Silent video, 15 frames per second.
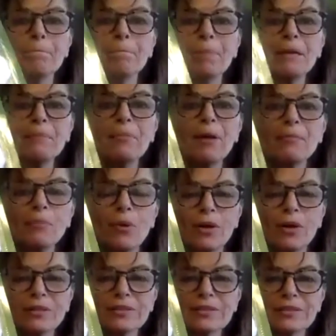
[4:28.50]
pong
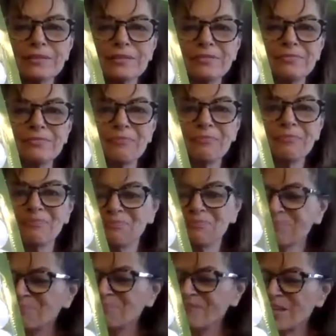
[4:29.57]
balls.
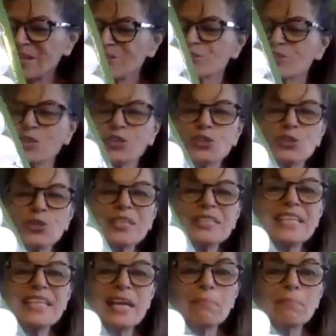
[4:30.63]
So you could
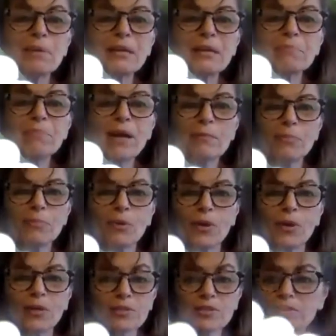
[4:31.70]
take ping pong
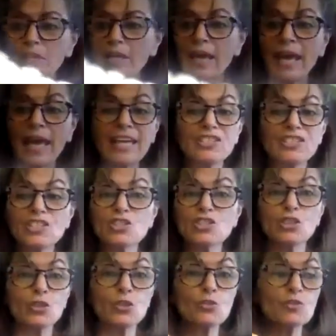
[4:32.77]
balls and just
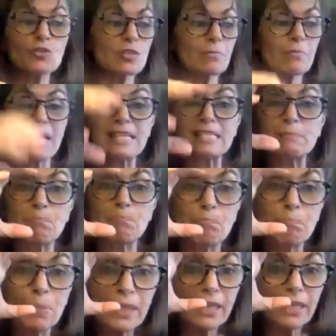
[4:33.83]
use them as
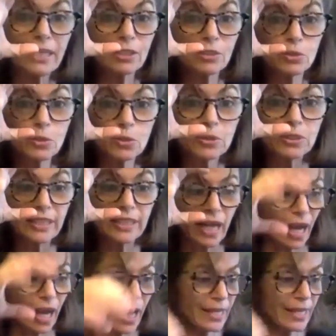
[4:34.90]
big googly
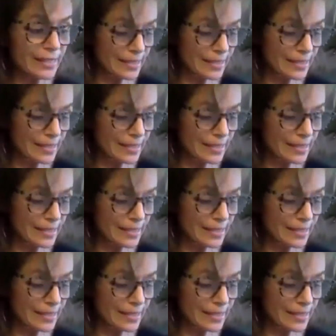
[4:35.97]
eyes,